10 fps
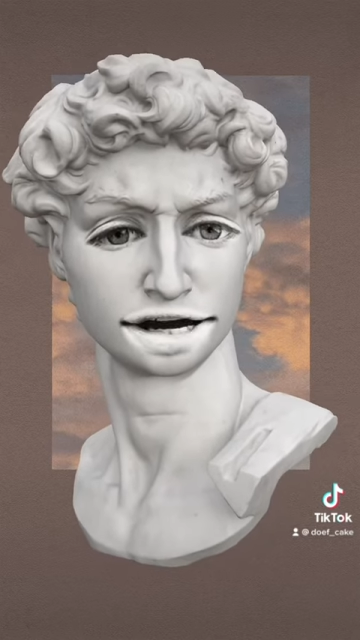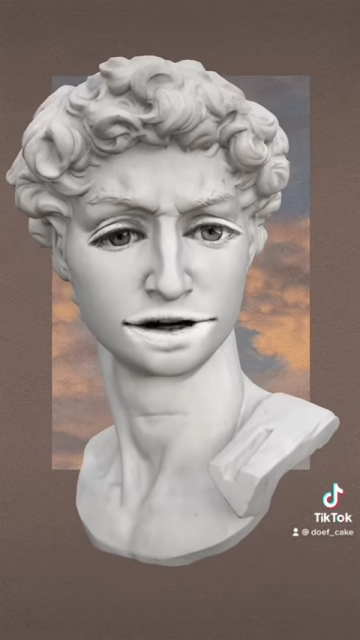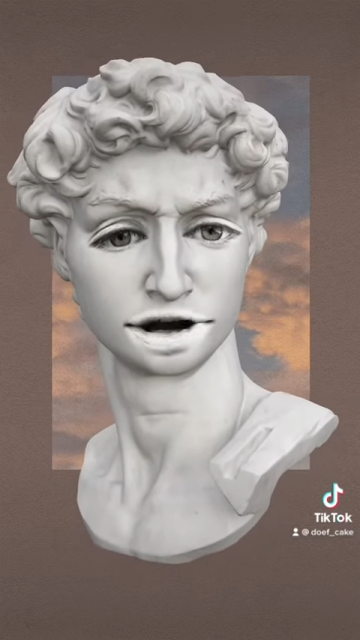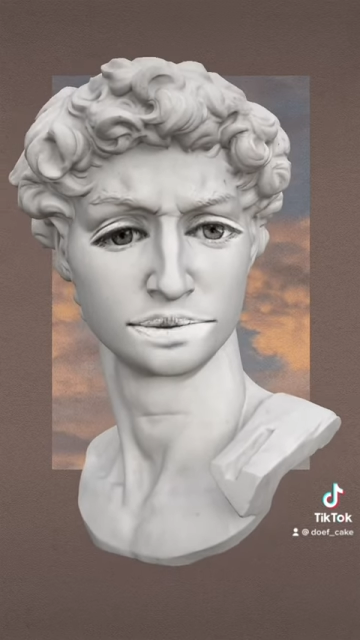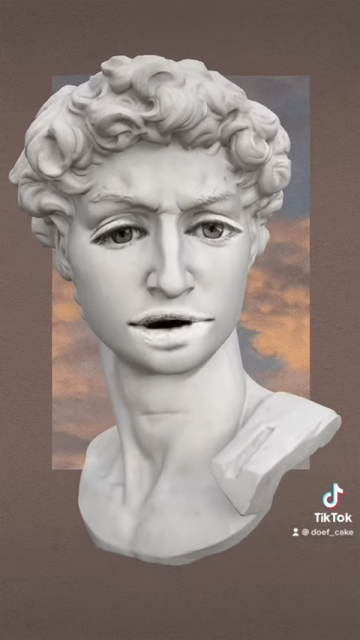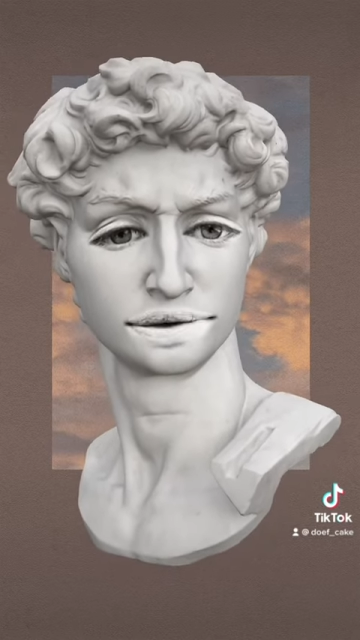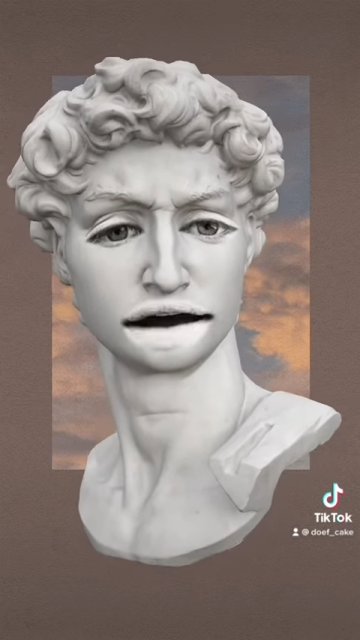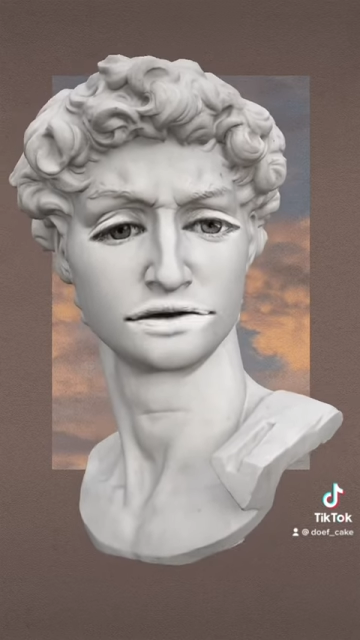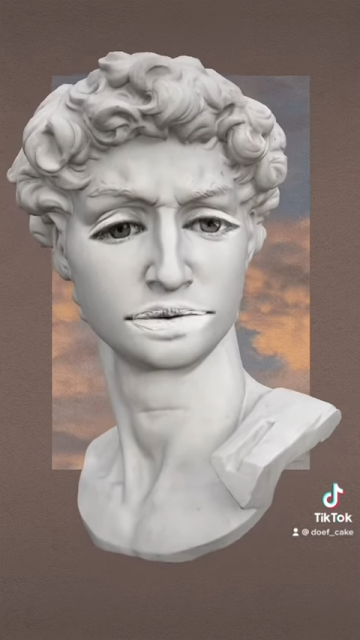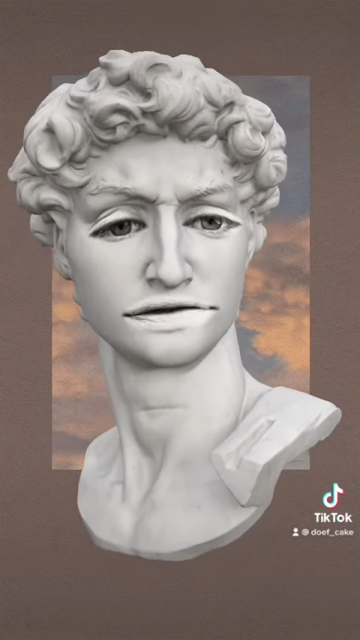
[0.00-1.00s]
To a point where
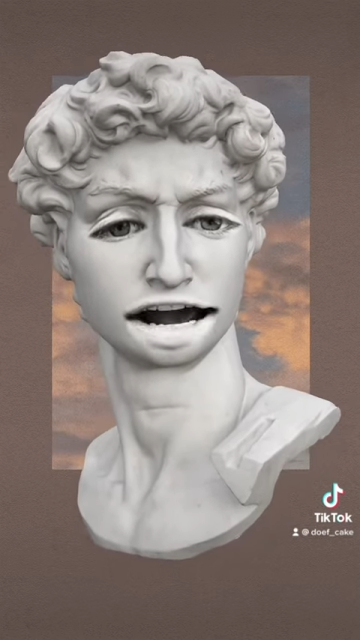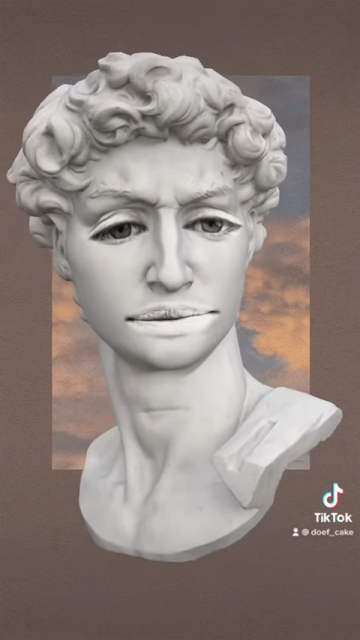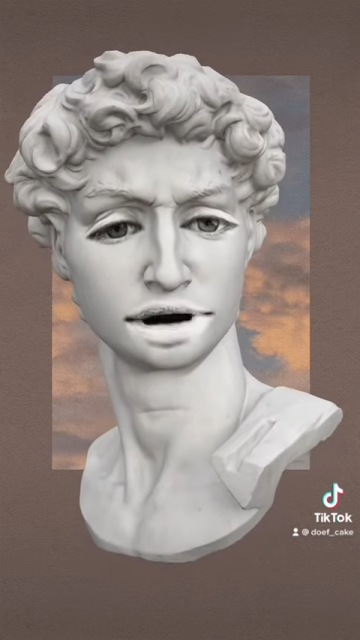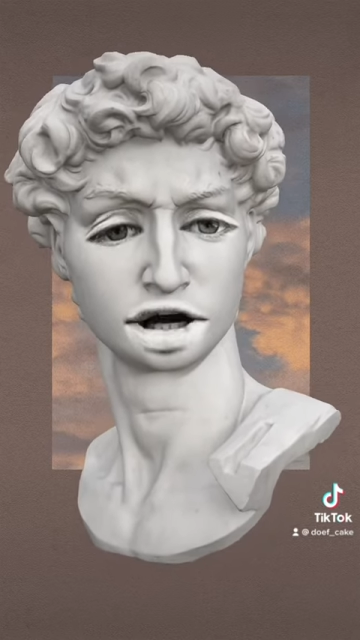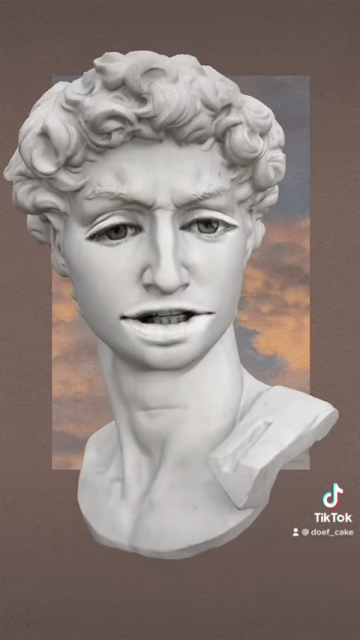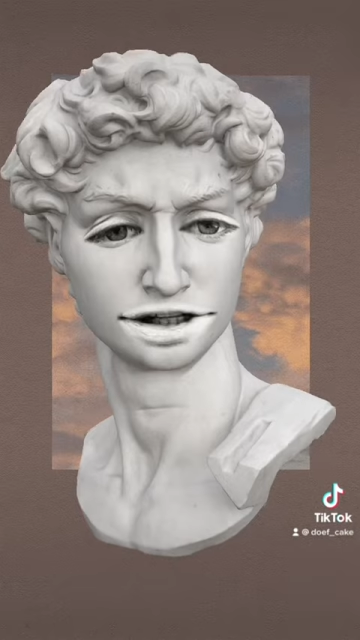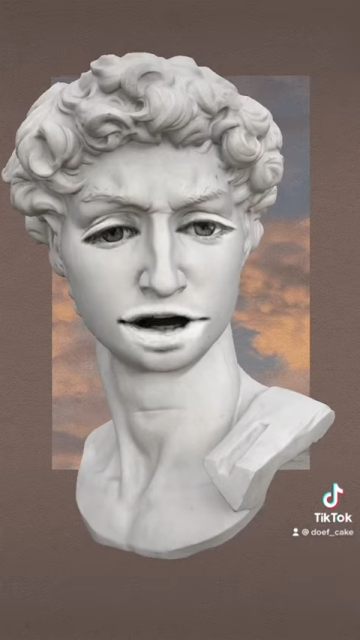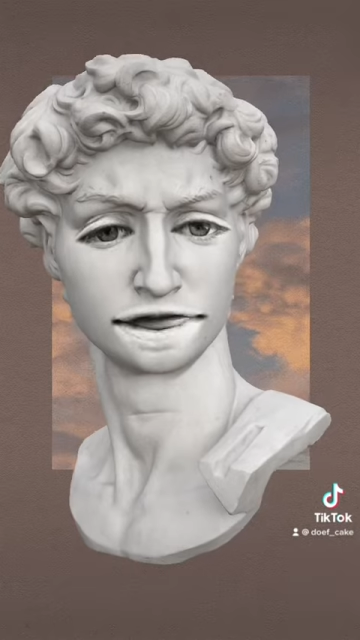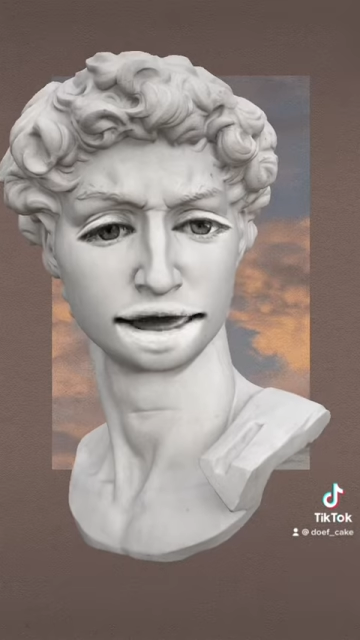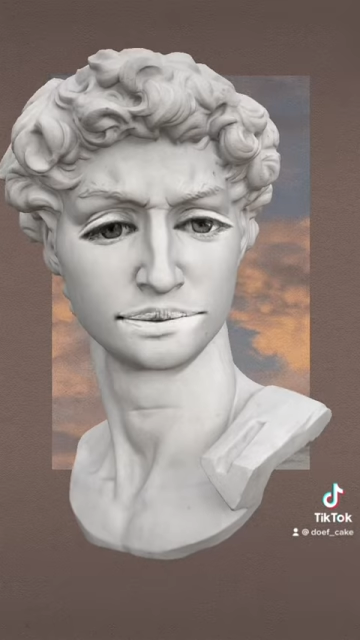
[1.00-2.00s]
I have to put fucking plasters
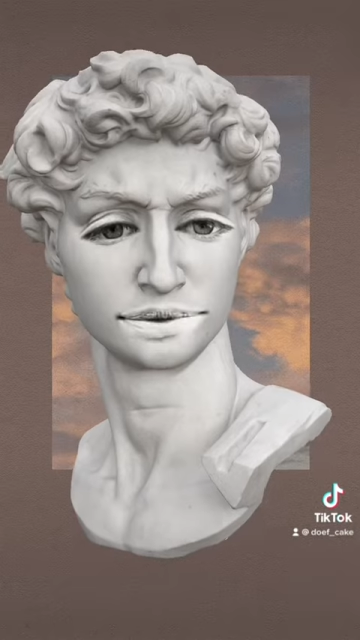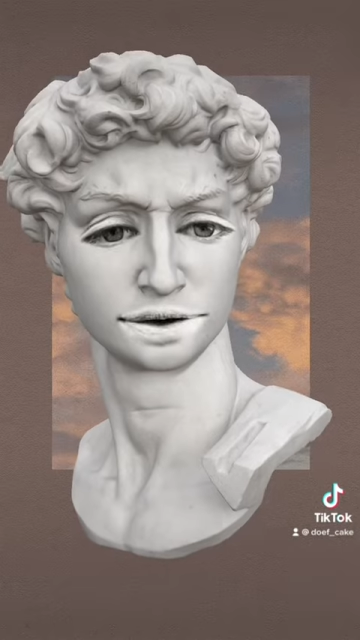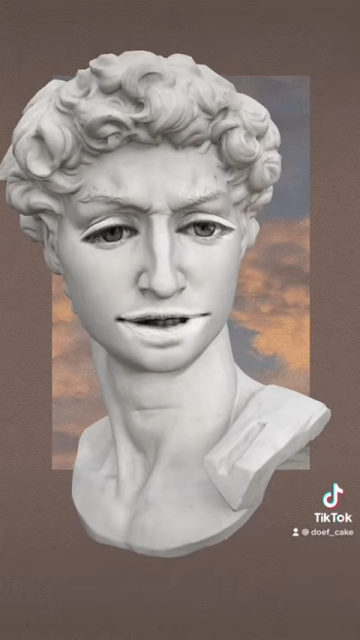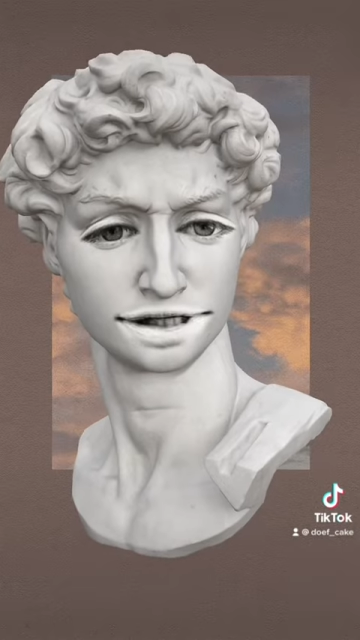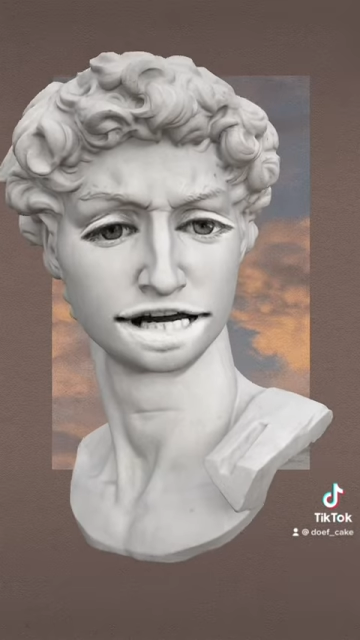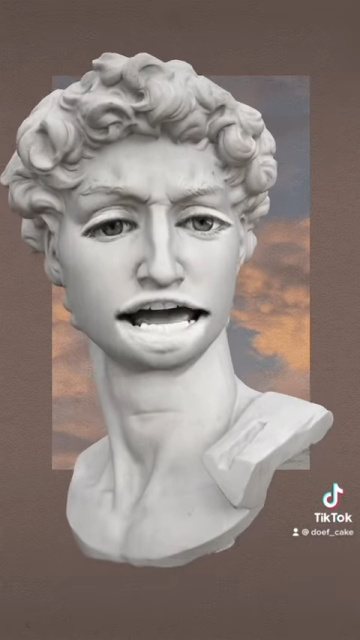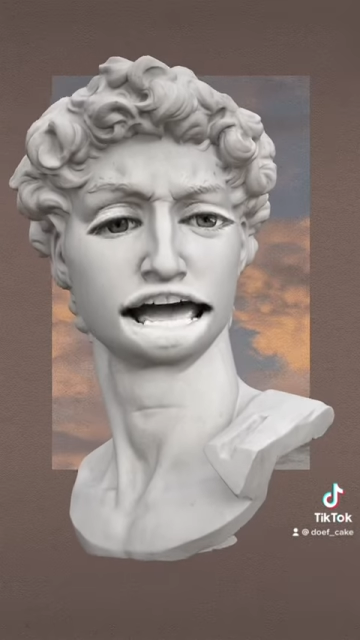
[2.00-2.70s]
on them, all right?